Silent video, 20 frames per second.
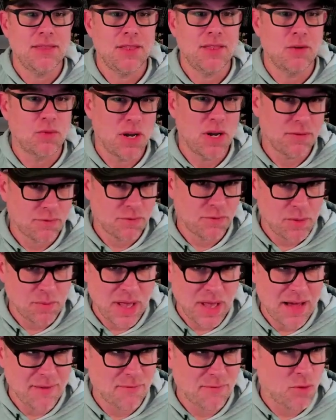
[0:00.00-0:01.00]
the Run Free
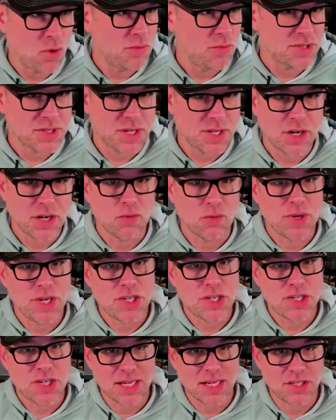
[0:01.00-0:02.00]
platform is going to
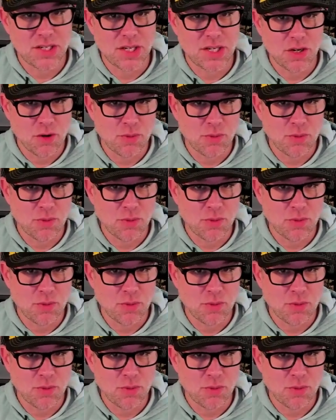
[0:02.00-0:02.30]
reach out to